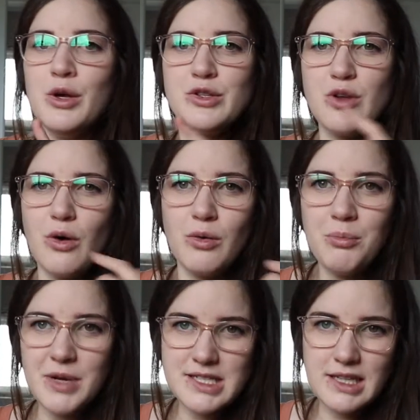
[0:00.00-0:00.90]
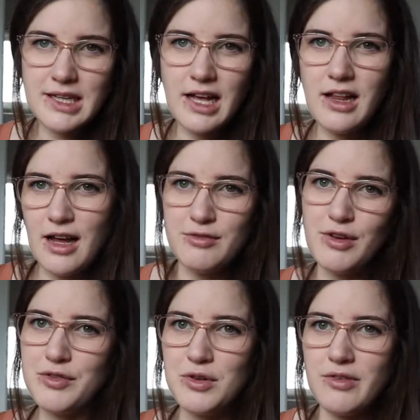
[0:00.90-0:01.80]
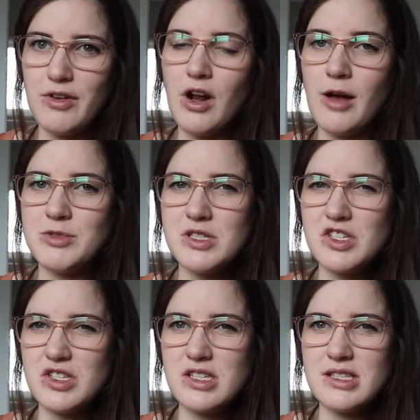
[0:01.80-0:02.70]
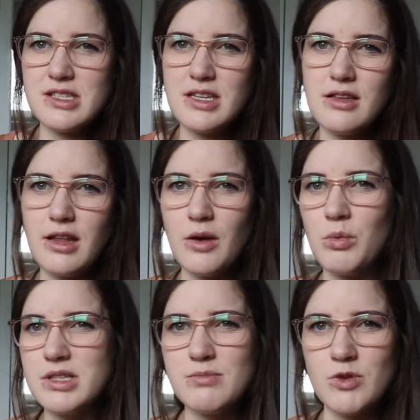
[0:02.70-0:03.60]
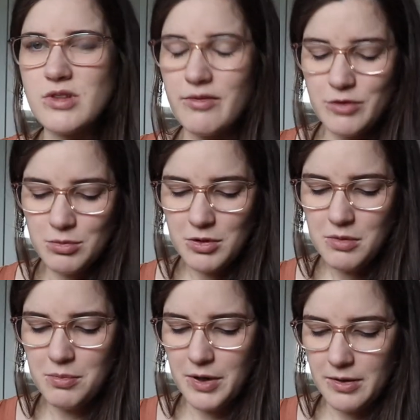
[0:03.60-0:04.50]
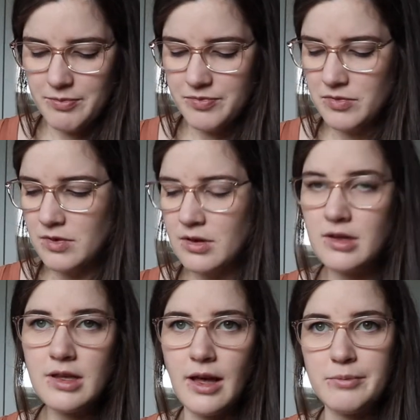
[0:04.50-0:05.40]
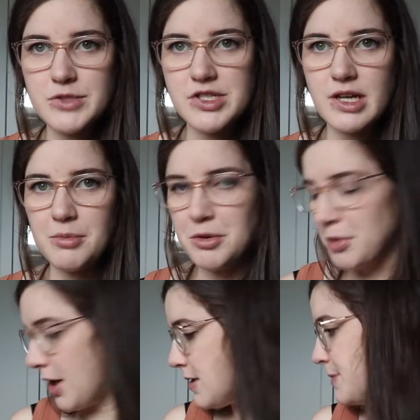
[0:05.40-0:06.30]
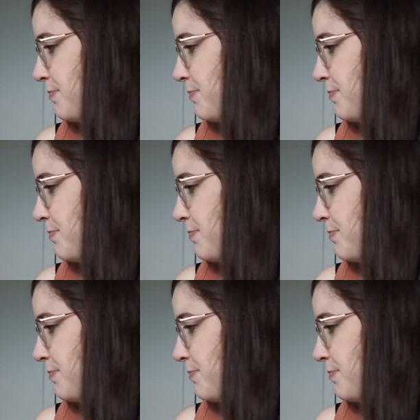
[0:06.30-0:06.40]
So basically I'll have a few different options just to see like what's most comfortable, but yeah, just a couple of bras.